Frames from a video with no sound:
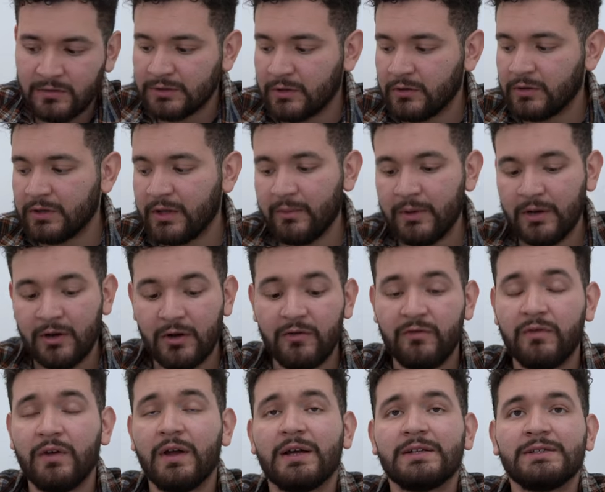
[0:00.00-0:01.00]
so let me know
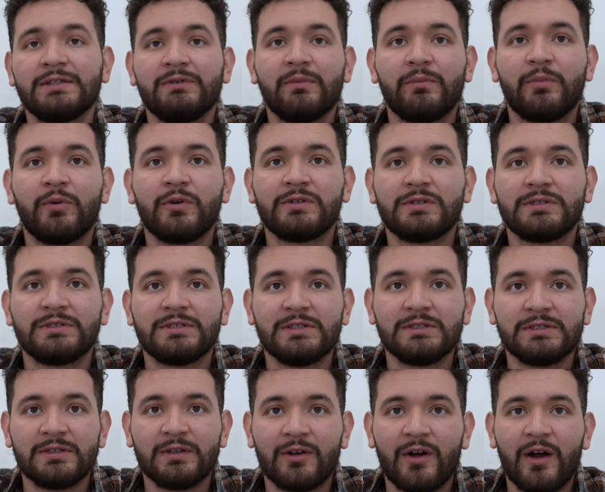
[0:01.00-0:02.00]
if you guys even purchase
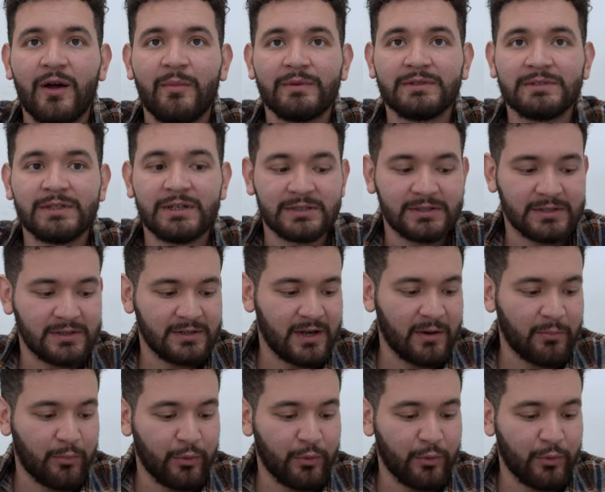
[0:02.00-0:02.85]
these in the comment section. I